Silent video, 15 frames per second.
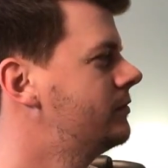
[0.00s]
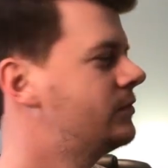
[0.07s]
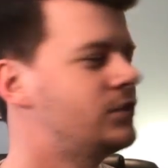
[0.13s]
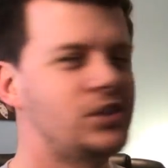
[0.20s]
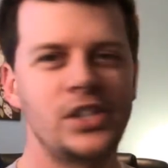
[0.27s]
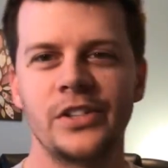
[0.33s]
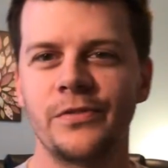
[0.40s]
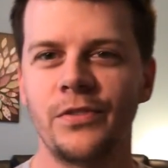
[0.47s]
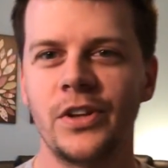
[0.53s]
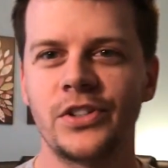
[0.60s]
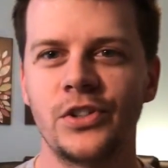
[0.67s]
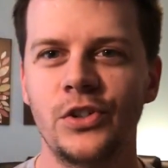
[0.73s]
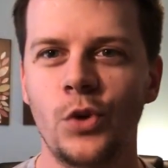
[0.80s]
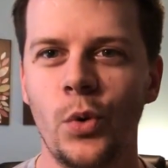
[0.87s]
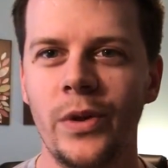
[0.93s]
She's flushed
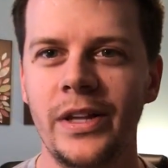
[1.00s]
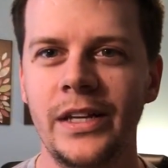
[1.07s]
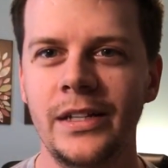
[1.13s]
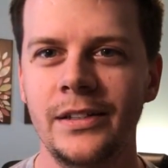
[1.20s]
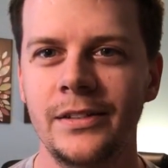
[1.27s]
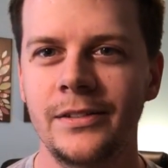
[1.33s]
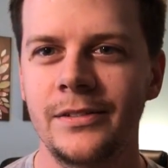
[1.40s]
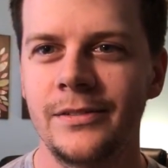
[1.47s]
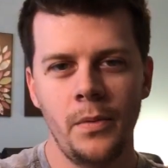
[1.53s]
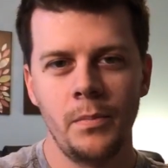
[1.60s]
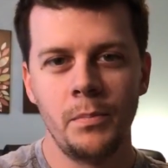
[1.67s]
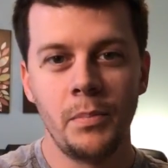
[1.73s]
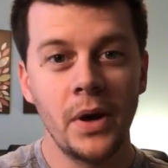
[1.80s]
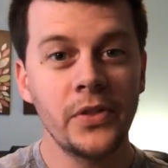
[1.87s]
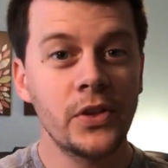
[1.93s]
the toilet.
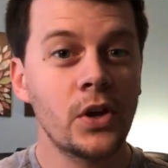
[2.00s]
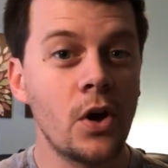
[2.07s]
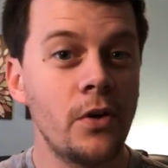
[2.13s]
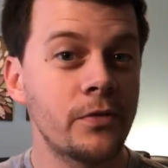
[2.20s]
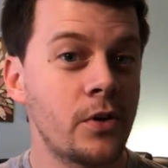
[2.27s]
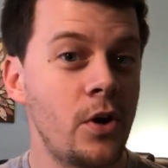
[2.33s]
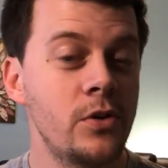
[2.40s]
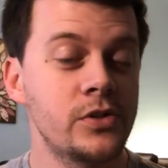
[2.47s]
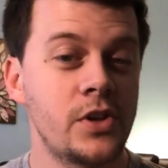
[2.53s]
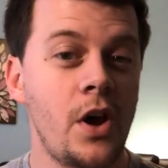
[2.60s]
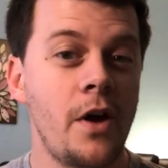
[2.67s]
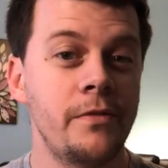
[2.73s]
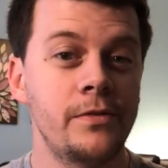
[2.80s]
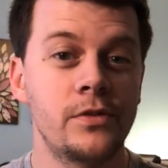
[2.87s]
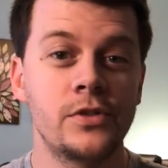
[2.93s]
But the Gulf Coast
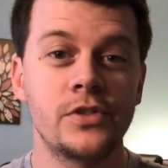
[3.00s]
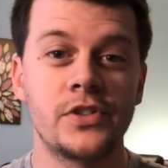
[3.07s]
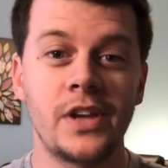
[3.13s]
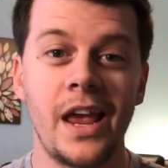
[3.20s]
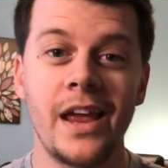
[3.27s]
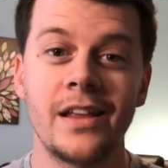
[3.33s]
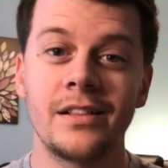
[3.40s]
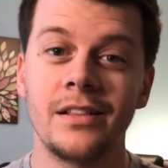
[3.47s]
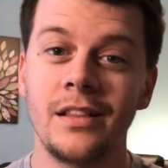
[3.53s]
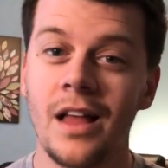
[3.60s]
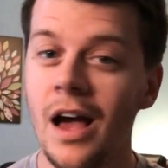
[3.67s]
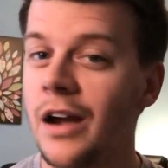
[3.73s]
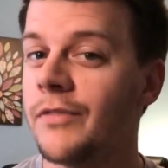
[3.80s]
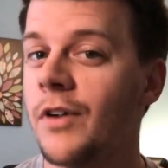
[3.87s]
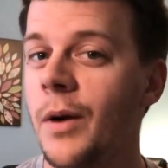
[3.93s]
offers a
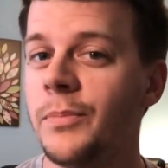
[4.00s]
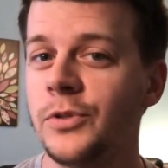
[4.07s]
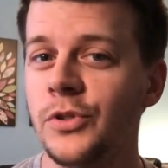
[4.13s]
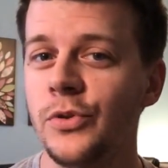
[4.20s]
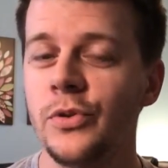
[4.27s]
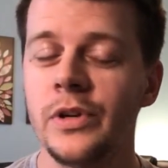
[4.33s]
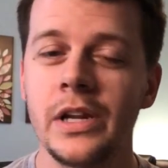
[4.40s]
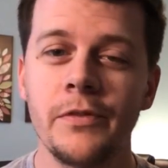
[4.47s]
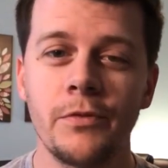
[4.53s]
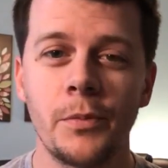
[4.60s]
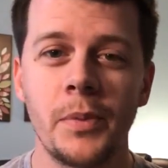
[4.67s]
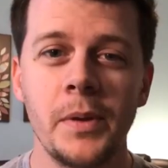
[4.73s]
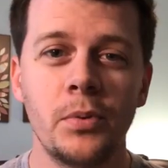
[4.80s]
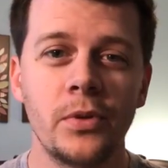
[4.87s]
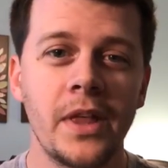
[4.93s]
lot of opportunity for
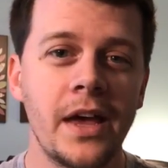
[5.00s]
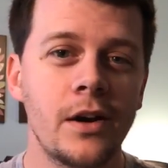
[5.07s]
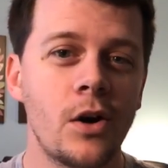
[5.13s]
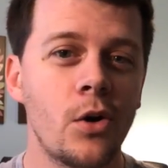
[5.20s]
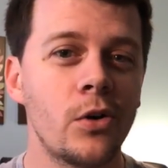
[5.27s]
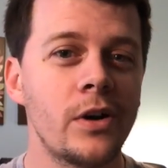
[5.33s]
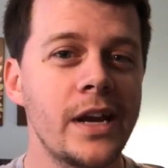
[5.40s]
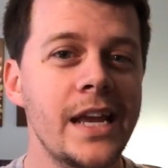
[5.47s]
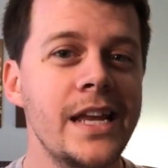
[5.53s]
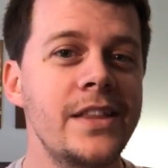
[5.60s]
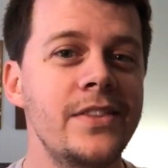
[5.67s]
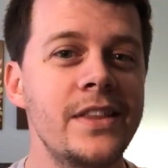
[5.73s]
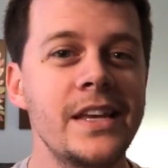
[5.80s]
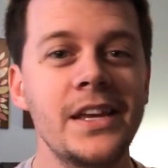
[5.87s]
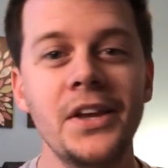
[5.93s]
people that are
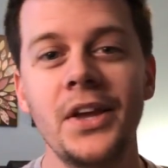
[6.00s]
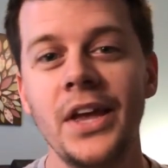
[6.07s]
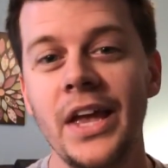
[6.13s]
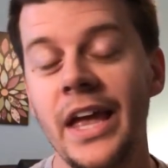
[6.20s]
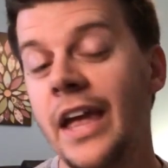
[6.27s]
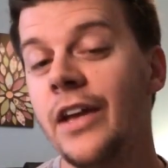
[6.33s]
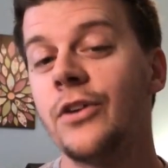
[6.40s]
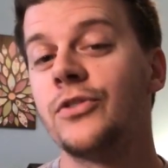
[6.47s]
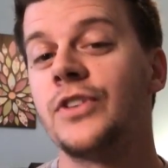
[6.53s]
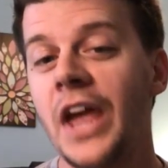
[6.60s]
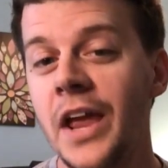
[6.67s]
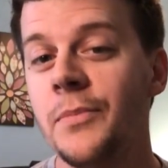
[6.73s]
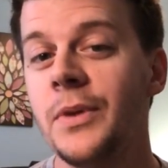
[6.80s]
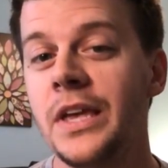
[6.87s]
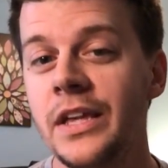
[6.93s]
in the
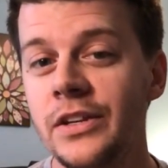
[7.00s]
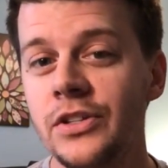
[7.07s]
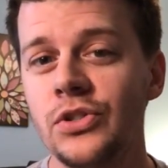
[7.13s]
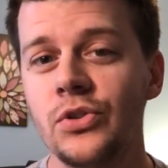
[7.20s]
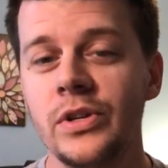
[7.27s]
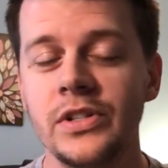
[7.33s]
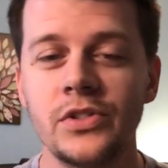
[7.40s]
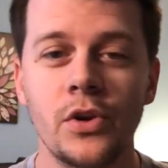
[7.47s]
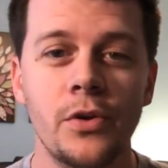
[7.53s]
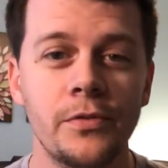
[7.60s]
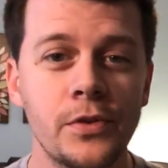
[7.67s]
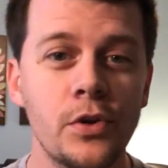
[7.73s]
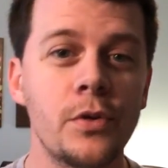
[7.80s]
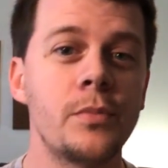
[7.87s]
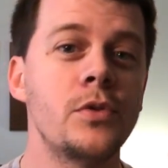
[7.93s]
entertainment industry. So
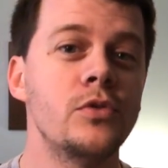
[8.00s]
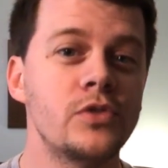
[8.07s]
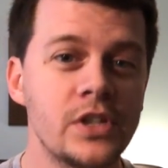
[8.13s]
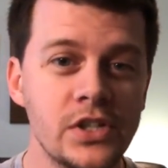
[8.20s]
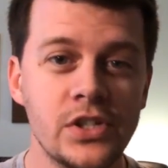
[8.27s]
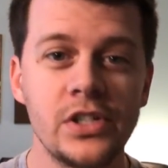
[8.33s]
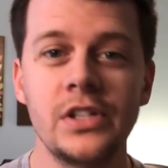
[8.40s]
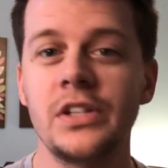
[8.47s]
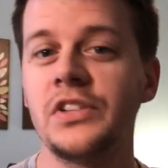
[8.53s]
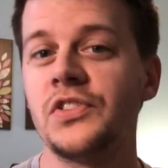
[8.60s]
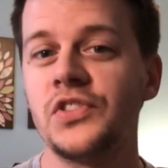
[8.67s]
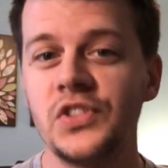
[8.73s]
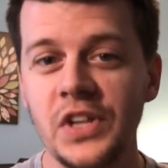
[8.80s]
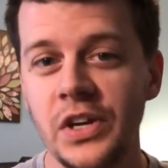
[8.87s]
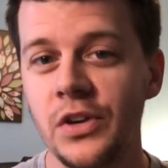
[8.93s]
if you're a musician, a
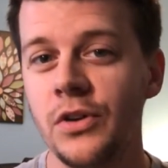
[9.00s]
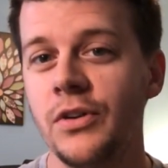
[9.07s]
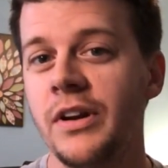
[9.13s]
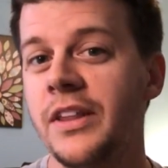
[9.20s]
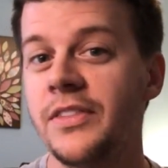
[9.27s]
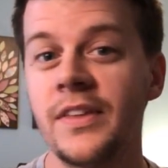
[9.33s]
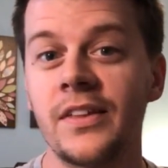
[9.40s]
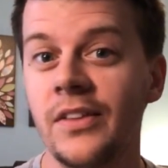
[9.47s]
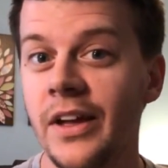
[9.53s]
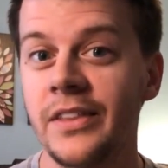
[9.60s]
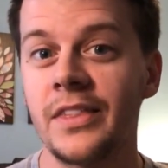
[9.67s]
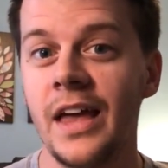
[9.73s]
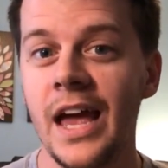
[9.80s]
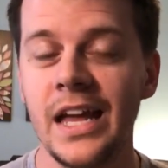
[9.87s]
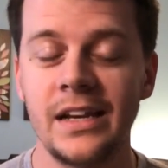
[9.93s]
singer, anything
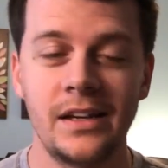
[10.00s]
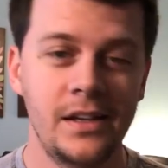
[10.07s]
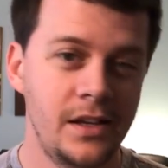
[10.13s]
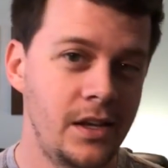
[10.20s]
like that,